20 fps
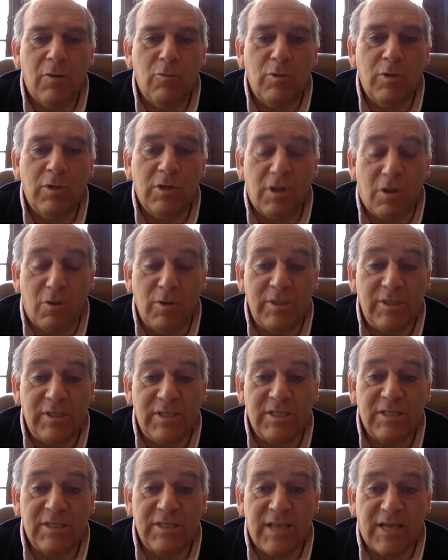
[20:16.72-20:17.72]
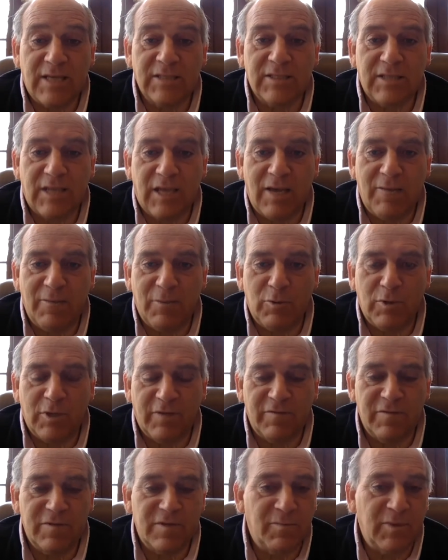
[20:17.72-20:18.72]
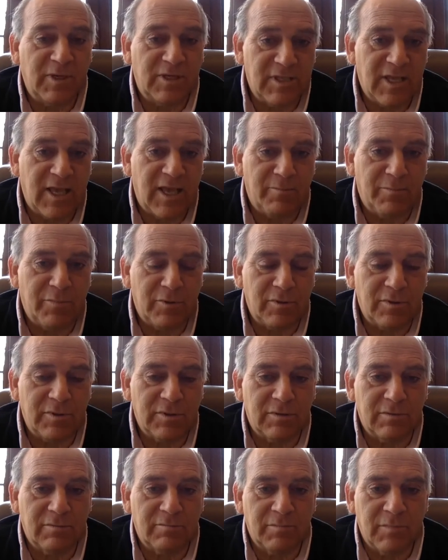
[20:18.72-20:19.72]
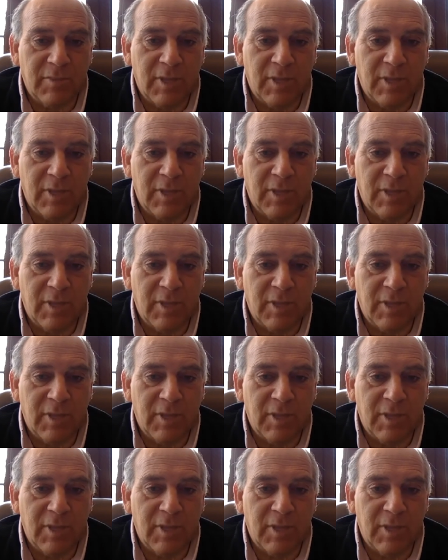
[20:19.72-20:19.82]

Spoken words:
we'll go into this next time and we'll give some examples.